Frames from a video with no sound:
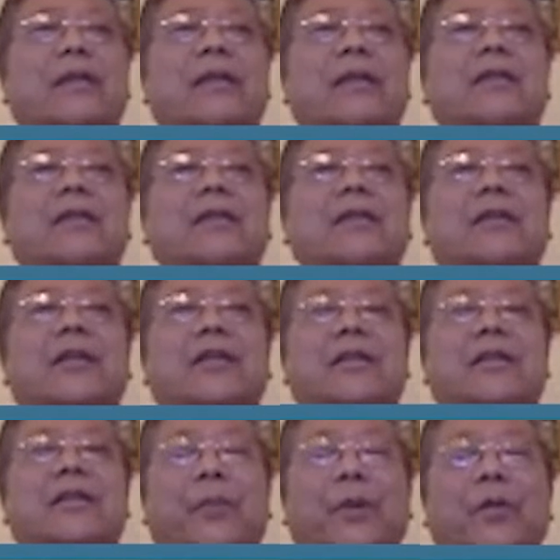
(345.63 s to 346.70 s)
then
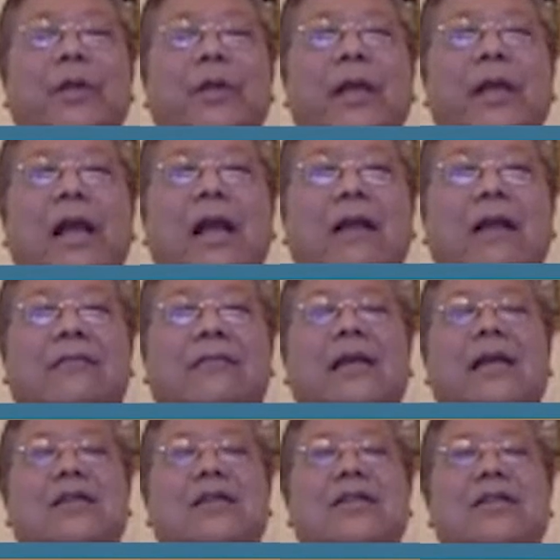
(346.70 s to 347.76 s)
the protein
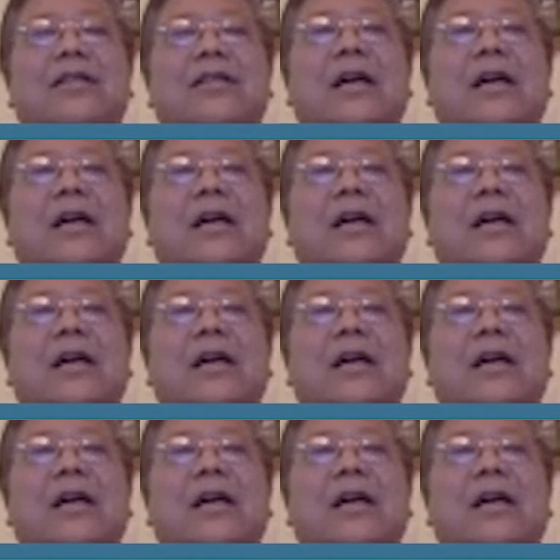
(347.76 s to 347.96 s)
contains an